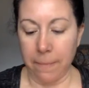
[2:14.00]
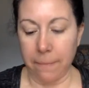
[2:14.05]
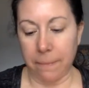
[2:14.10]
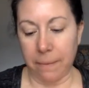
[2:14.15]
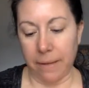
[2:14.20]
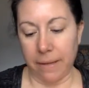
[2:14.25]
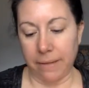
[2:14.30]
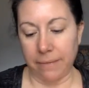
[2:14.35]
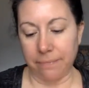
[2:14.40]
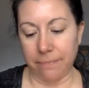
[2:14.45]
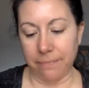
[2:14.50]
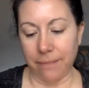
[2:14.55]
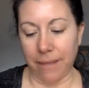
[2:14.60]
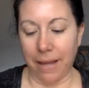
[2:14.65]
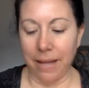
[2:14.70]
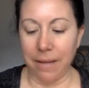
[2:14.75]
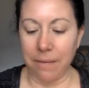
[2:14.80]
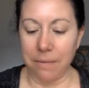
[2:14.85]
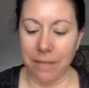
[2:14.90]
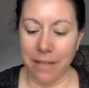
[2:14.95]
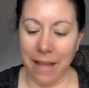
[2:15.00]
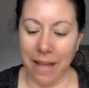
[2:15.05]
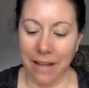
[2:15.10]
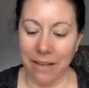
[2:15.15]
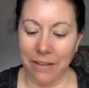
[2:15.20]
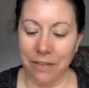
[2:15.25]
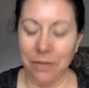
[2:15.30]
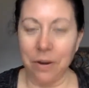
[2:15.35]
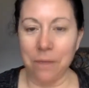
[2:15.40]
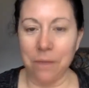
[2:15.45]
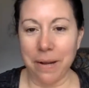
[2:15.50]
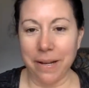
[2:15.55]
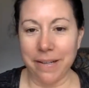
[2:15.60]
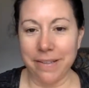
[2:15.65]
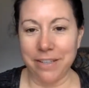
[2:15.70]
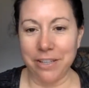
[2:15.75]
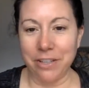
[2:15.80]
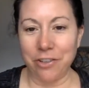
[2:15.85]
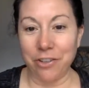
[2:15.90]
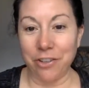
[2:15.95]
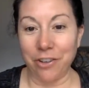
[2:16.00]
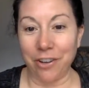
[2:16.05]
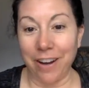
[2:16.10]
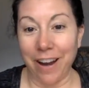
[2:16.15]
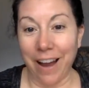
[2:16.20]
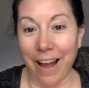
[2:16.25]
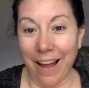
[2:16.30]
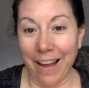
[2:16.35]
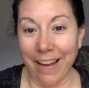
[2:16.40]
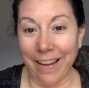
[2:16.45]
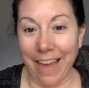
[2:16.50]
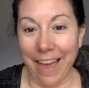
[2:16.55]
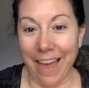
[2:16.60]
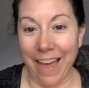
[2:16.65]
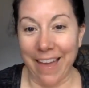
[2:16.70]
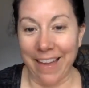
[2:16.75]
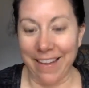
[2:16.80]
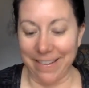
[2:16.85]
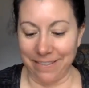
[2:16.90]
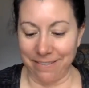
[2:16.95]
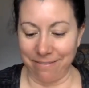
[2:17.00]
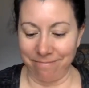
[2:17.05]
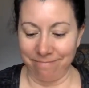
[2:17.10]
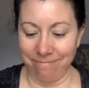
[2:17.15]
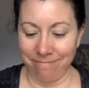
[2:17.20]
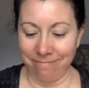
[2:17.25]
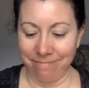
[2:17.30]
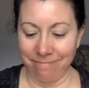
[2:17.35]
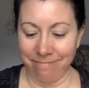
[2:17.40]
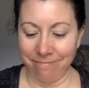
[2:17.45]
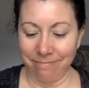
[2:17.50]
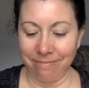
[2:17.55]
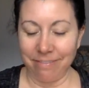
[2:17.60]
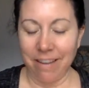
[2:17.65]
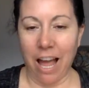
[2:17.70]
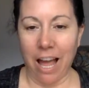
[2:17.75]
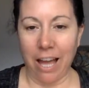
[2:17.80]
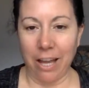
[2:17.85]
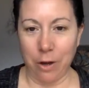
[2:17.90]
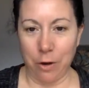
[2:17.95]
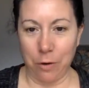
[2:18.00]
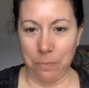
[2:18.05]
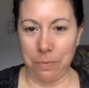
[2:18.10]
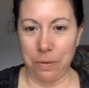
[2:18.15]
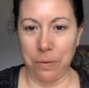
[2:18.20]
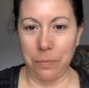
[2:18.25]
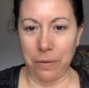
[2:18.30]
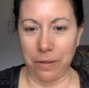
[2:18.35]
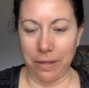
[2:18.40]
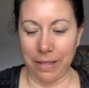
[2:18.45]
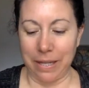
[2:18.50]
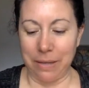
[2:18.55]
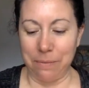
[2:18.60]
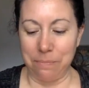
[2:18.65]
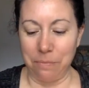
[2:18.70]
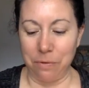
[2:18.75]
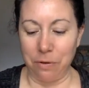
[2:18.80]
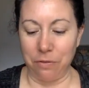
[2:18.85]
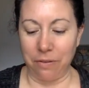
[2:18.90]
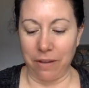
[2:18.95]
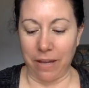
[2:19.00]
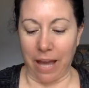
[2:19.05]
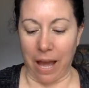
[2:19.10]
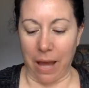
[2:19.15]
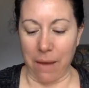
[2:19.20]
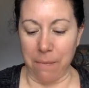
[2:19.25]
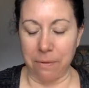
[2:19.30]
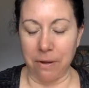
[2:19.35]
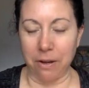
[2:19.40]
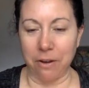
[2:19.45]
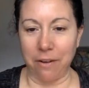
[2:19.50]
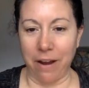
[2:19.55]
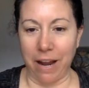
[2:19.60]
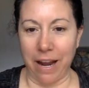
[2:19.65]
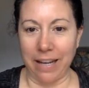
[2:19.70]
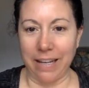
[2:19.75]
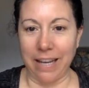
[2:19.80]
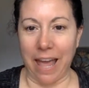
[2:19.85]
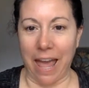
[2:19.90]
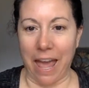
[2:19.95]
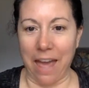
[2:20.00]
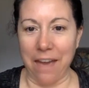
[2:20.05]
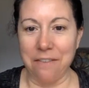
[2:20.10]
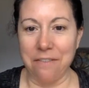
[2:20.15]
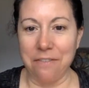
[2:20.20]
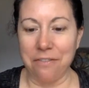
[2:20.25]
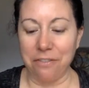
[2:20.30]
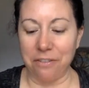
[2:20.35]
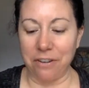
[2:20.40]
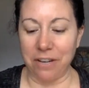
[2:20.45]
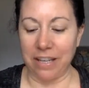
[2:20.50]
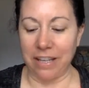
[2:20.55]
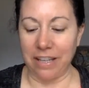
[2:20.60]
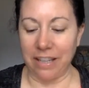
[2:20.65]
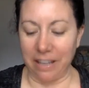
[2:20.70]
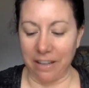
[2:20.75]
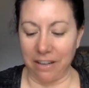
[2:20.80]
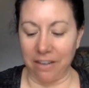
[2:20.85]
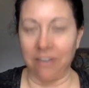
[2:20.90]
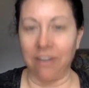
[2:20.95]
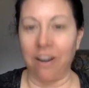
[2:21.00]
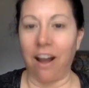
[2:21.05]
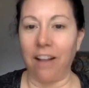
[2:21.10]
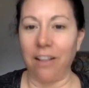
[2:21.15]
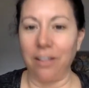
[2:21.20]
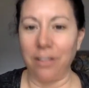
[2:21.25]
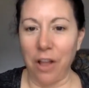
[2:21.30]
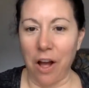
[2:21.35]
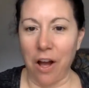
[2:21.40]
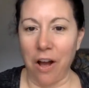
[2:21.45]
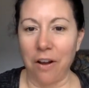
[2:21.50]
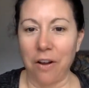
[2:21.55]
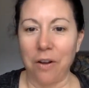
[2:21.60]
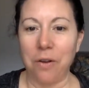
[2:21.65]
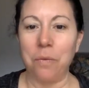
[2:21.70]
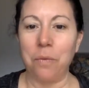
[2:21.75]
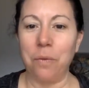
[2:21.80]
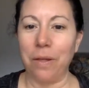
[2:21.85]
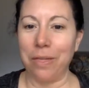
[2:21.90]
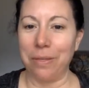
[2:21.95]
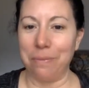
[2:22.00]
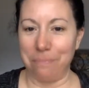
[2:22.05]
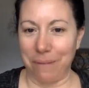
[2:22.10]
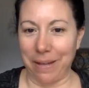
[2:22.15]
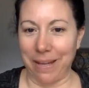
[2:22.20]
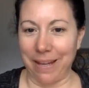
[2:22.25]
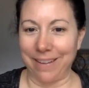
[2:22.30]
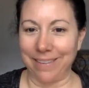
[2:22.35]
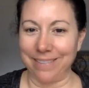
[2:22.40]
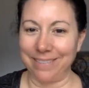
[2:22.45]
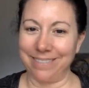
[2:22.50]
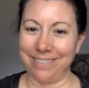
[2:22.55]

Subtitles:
But I am glad you are my teacher again. I hope you will keep moving up a grade every year along with me.